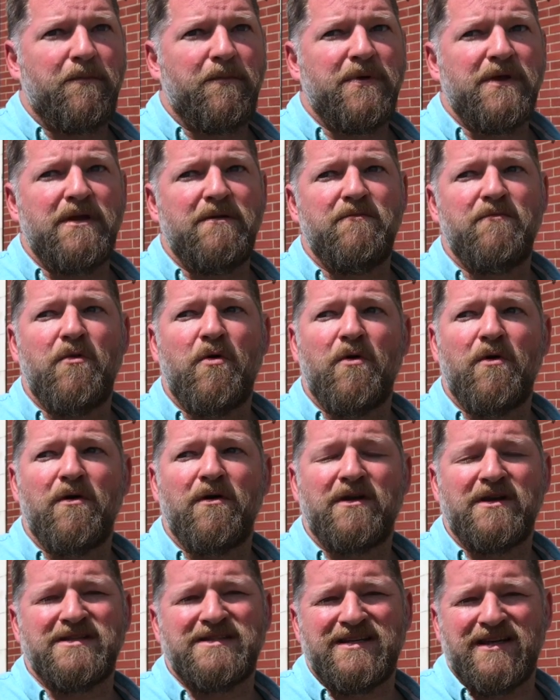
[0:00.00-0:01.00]
be more
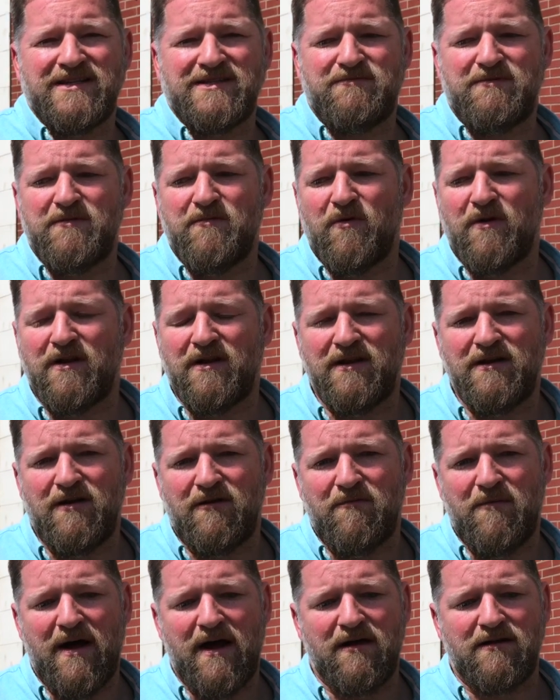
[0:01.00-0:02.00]
concise, be more clear
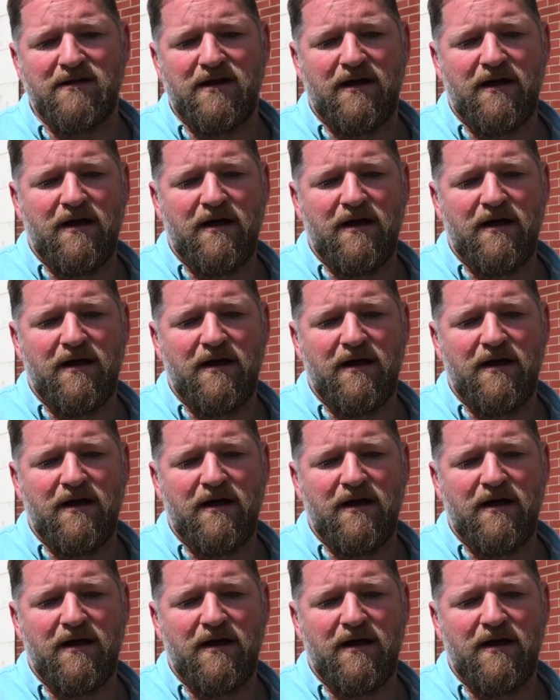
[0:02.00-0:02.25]
about